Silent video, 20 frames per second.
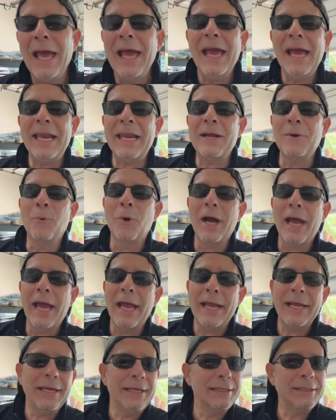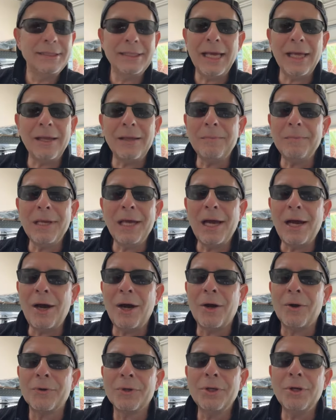Anyway, tell them
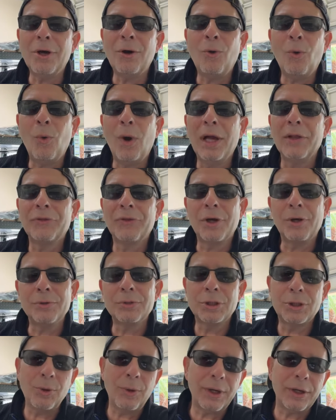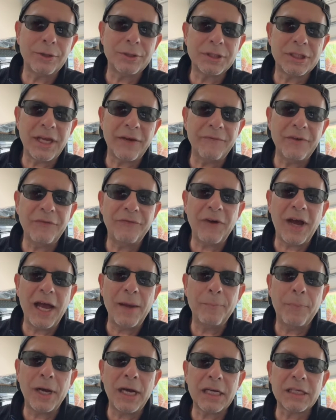no. You don't want those.
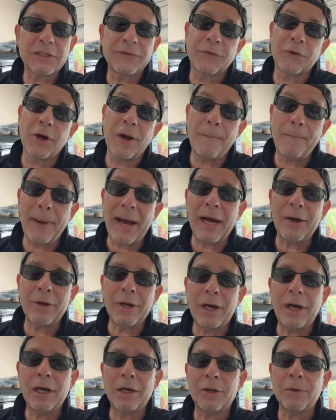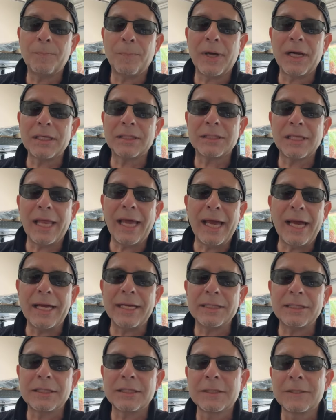$275 for about $100
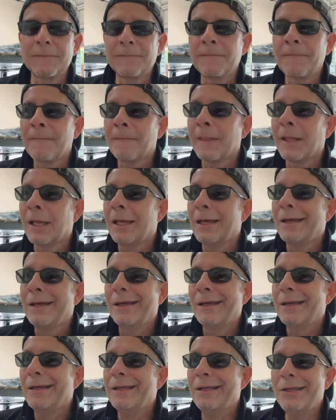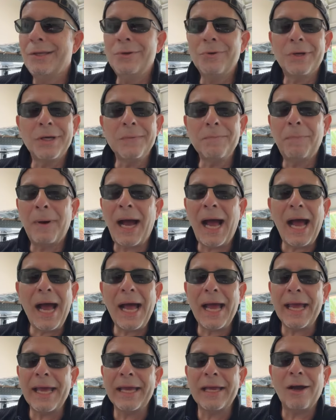less. you can
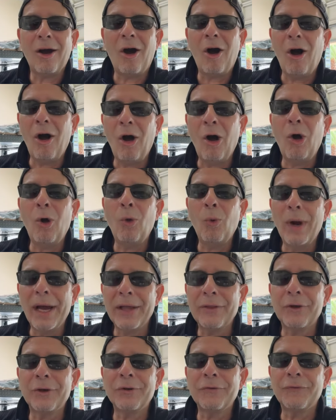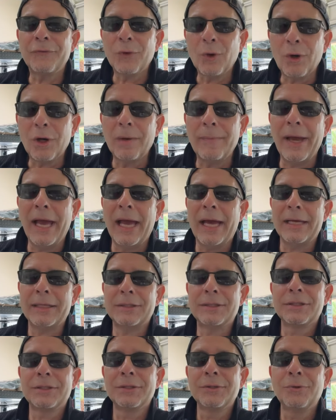buy all-weather floor
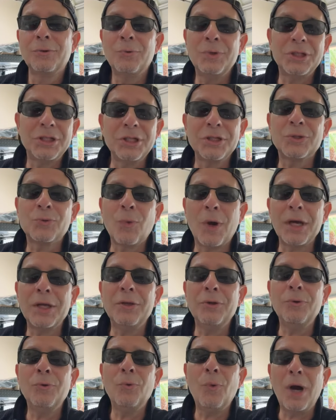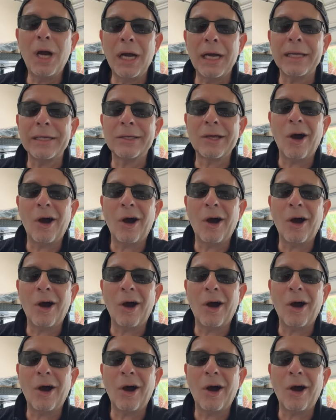mats, which is what you want,